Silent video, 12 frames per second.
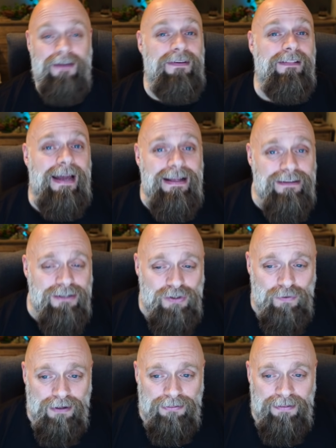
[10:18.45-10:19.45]
If you like this
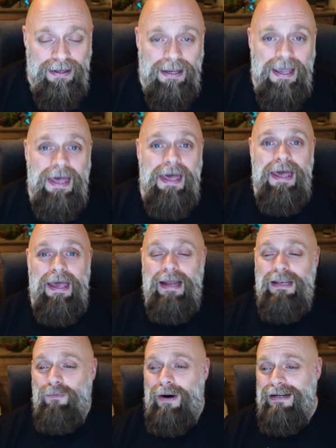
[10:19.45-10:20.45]
sort of thing
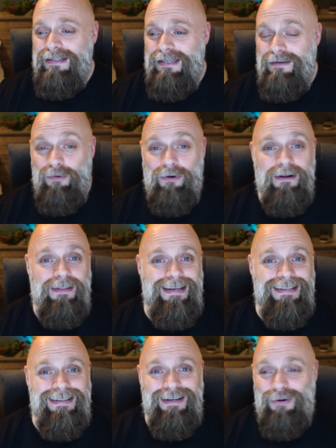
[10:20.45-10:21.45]
and you want to see more of
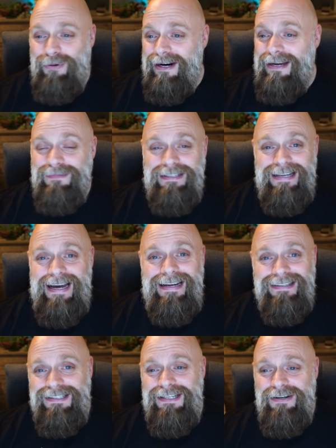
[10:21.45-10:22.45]
these Aquarium
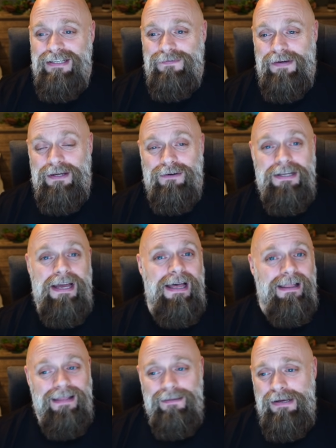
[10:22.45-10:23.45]
Science Series videos,
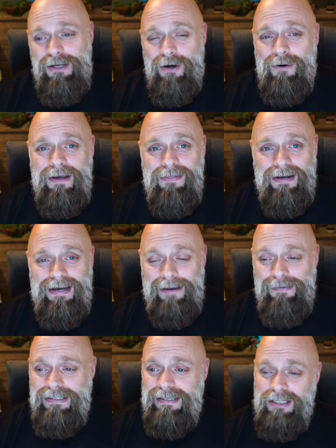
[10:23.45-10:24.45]
let me know in the
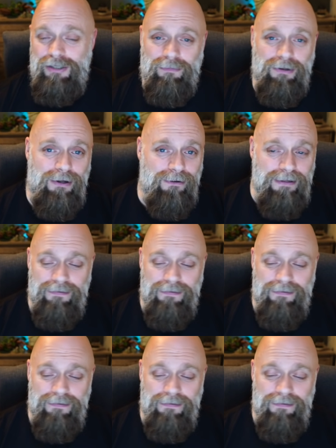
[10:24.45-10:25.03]
comment section below.